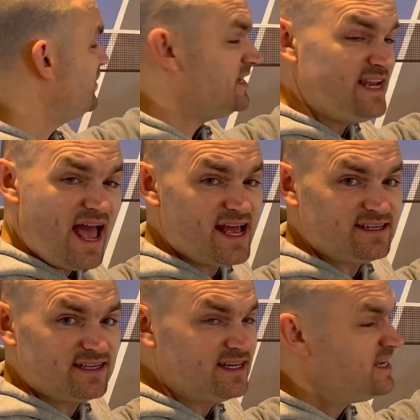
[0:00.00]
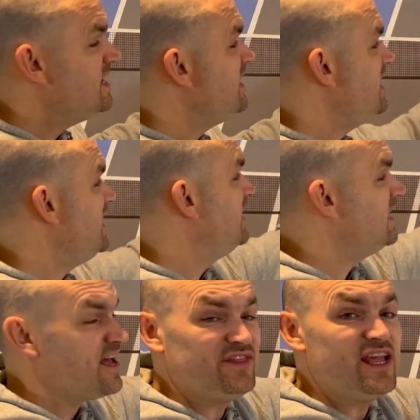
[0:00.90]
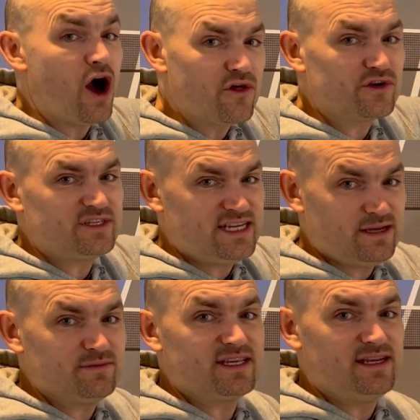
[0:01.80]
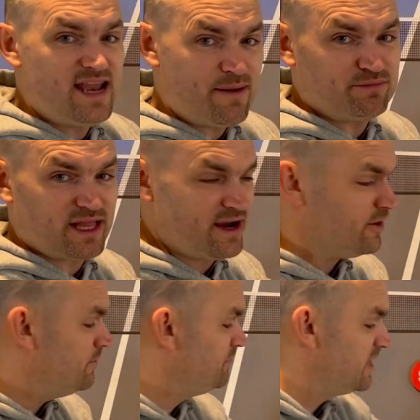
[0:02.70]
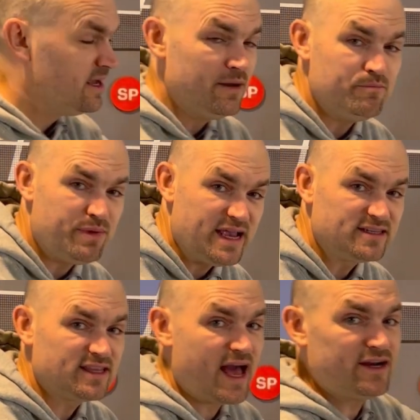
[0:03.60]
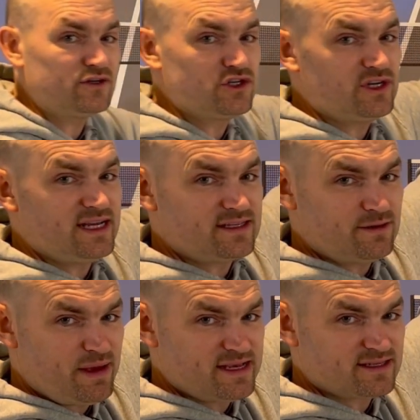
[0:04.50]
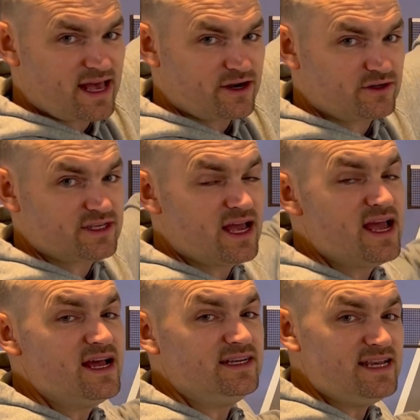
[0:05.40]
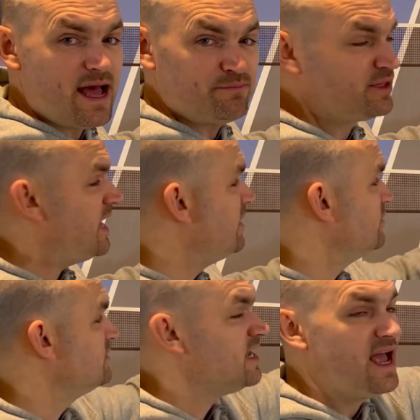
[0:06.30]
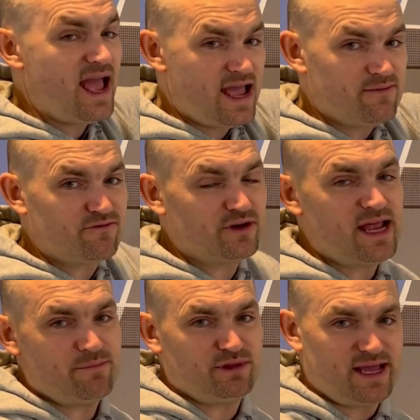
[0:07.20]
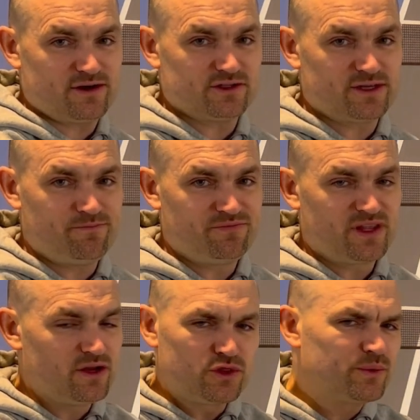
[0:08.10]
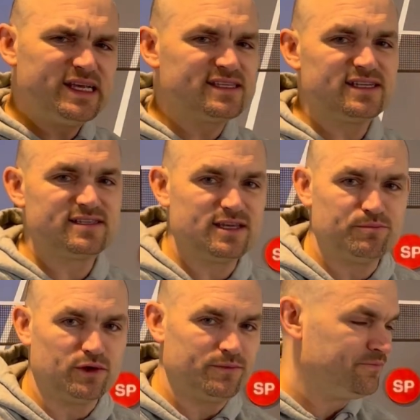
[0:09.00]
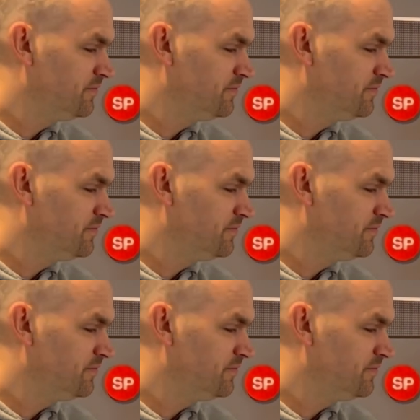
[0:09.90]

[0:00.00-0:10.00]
the net, hit at the other team's net player. Baseliners should hit to baseliners. Net players aim for net players. The reason is simple.